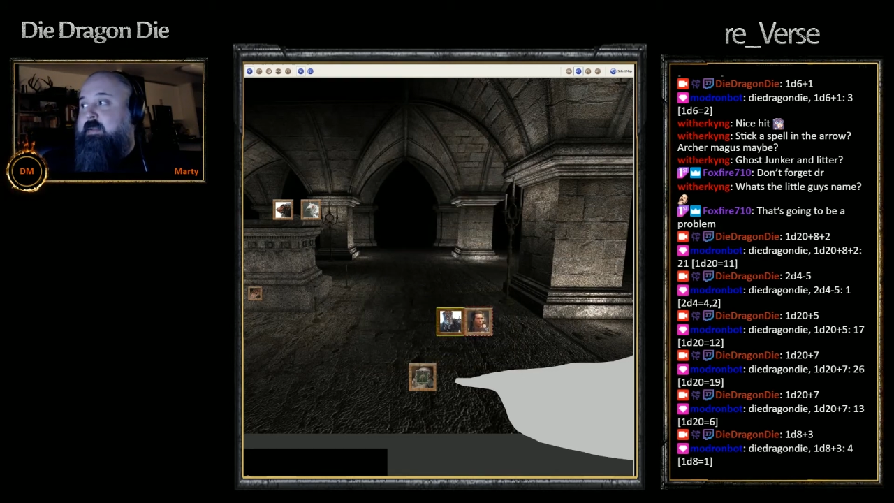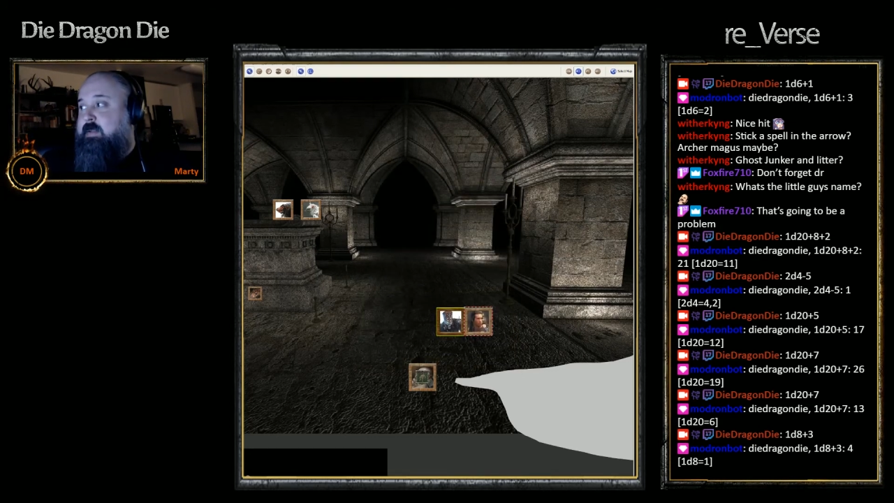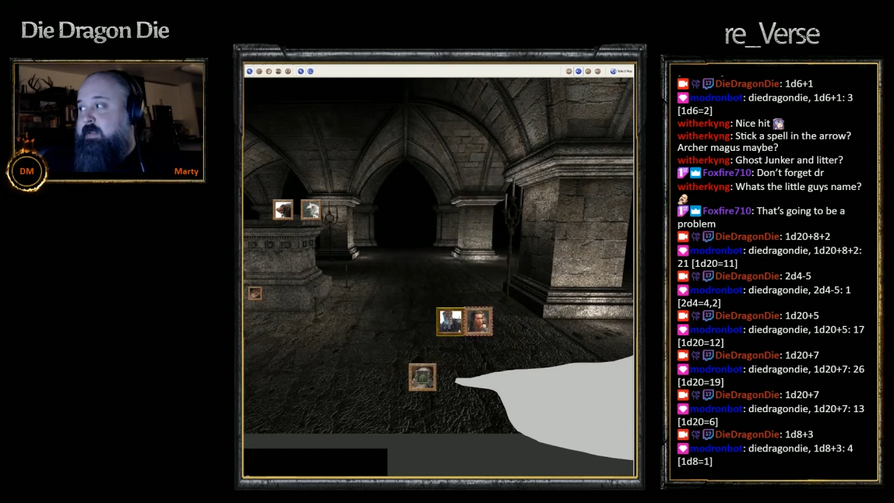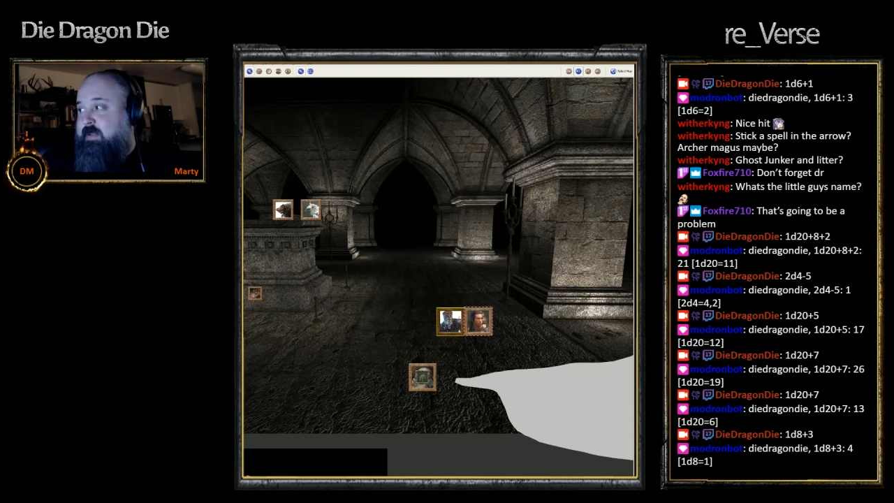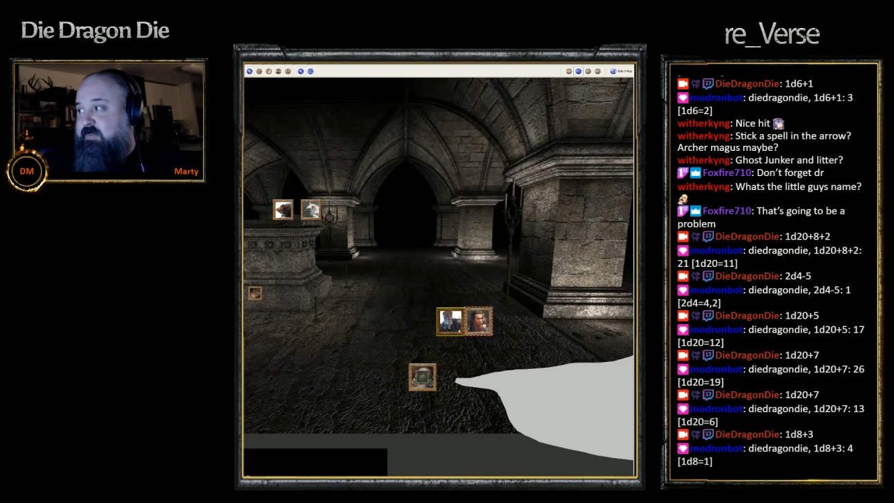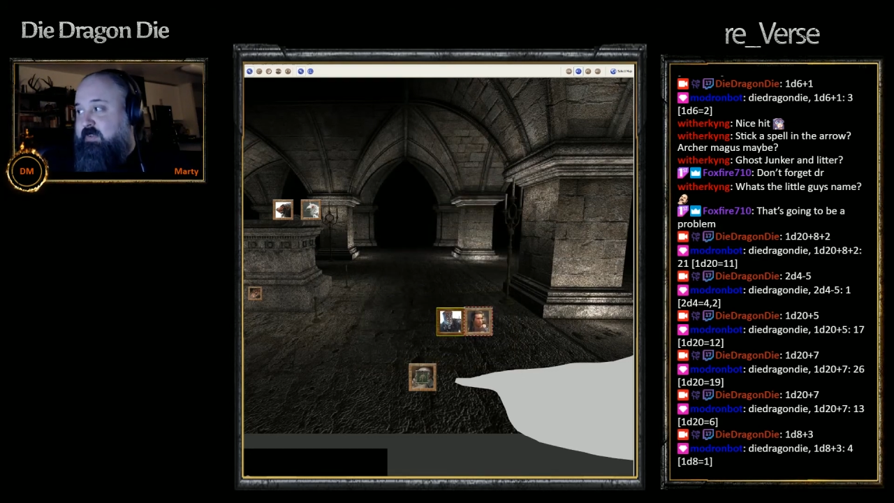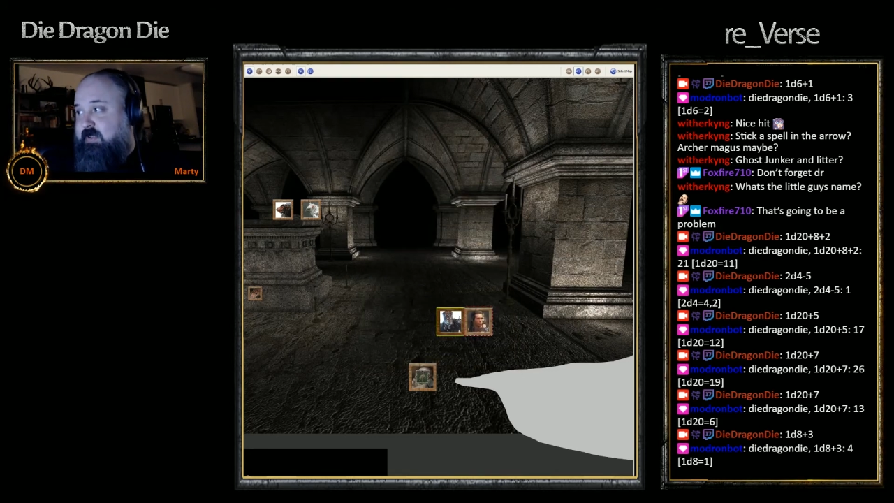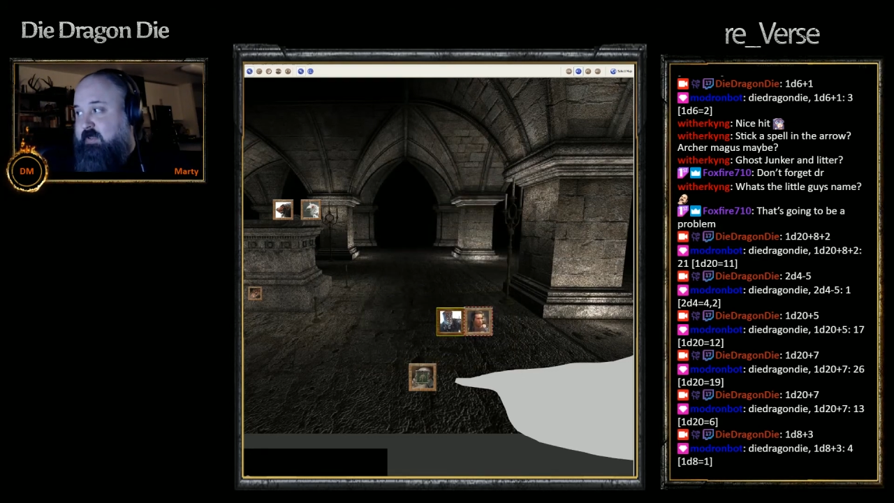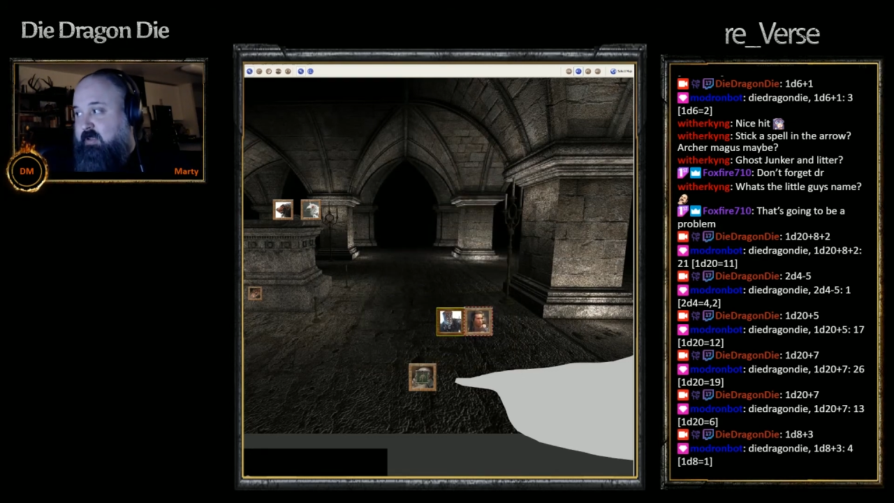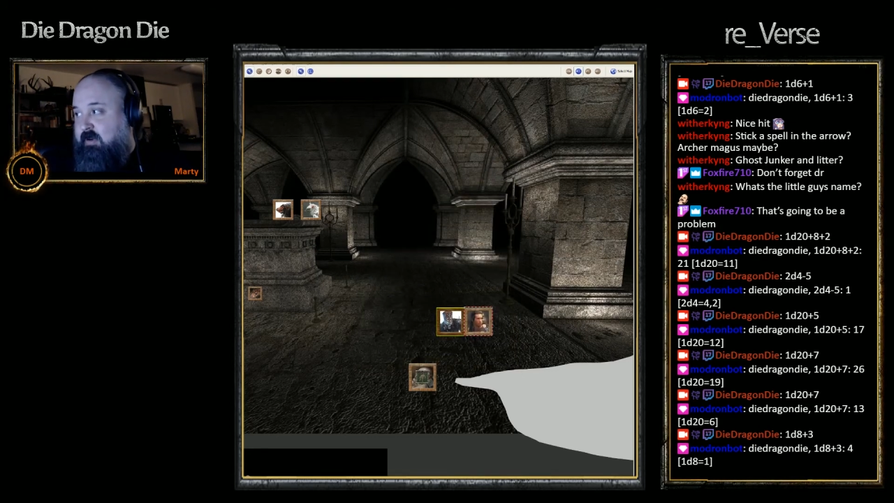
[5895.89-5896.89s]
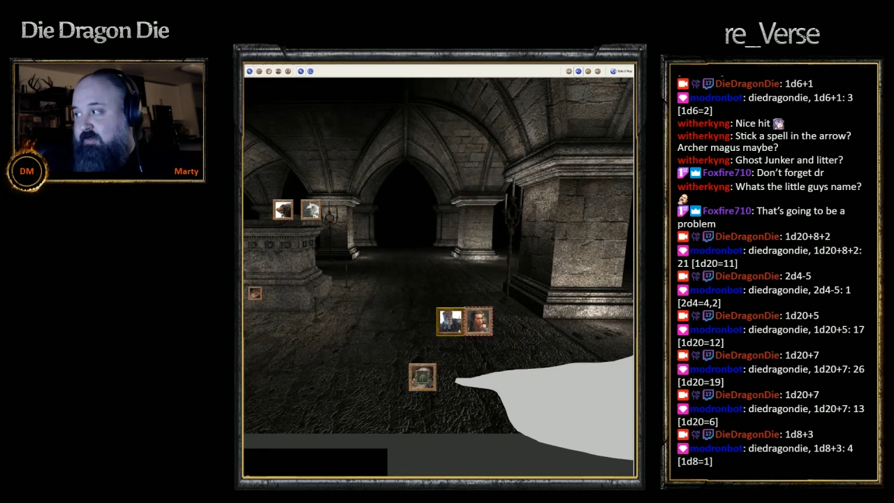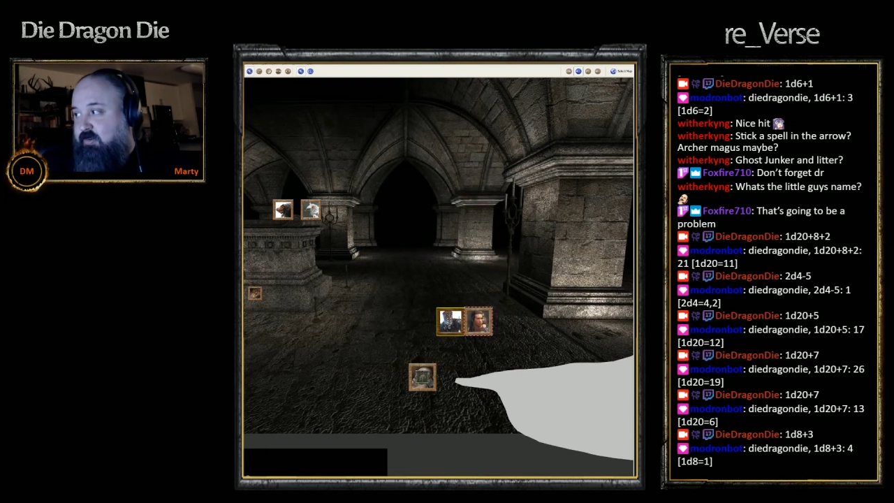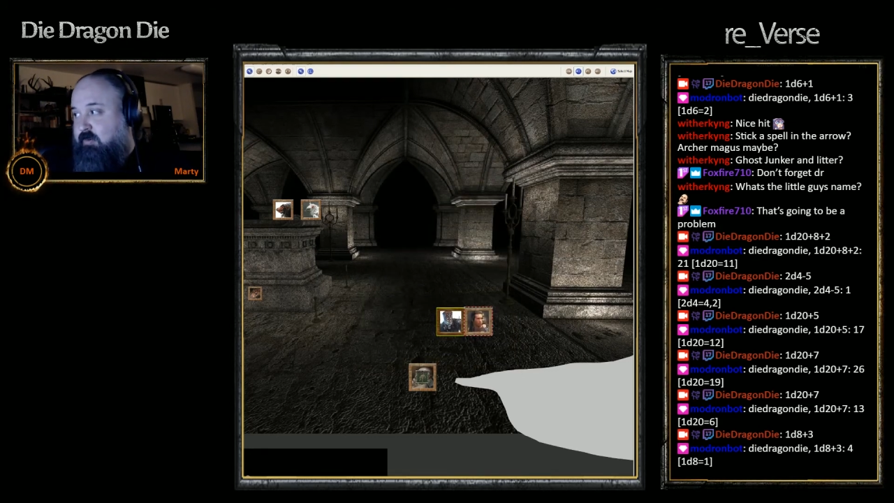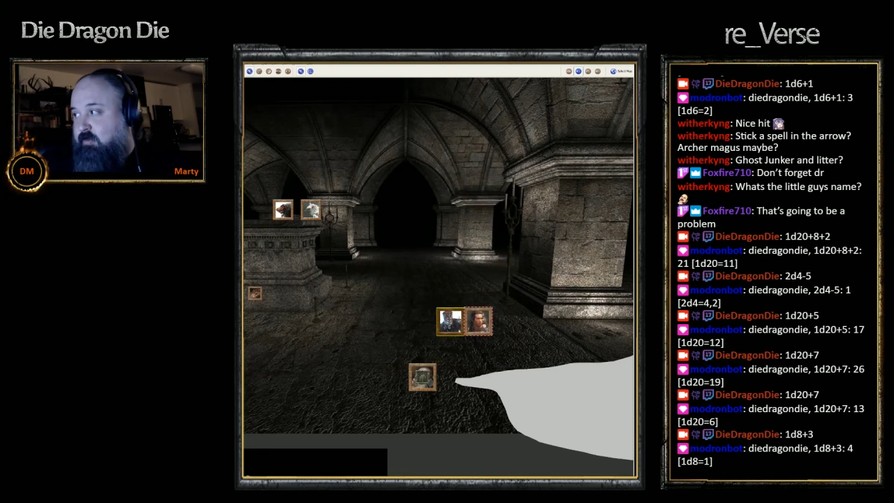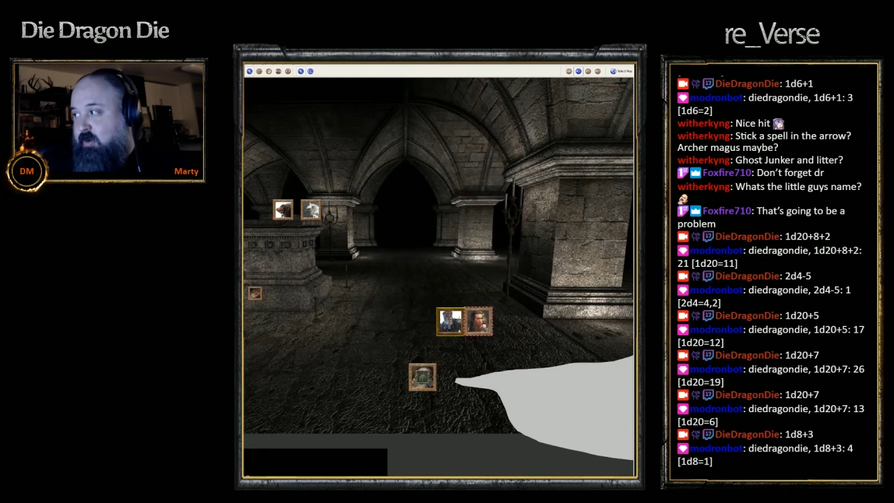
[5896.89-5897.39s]
As the
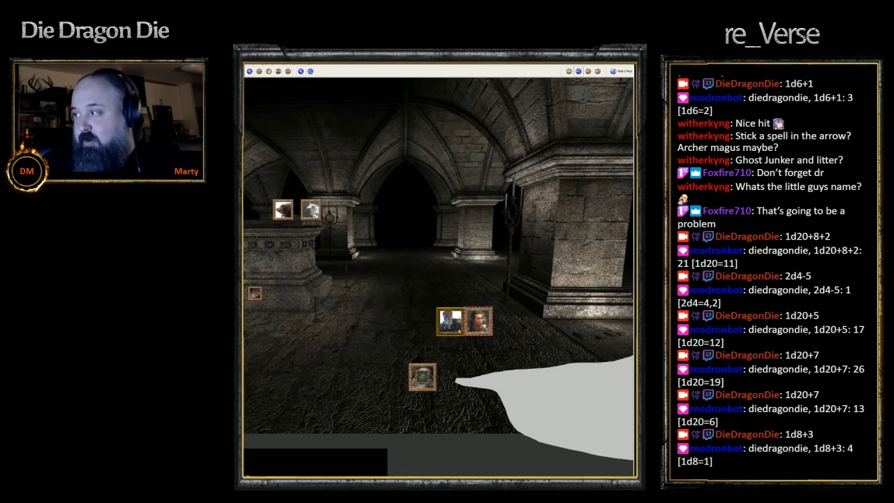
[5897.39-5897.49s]
longsword rode